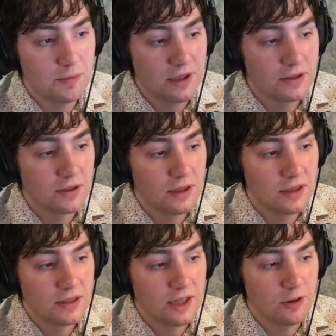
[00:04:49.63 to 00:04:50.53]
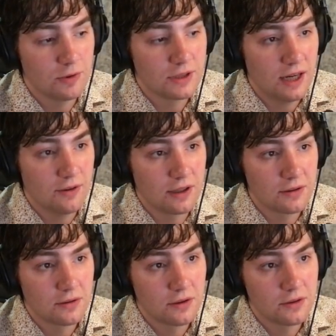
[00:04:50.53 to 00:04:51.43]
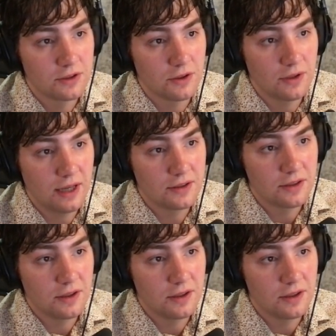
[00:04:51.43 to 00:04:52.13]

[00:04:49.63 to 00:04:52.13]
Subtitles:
is terrible tyrant. So that is going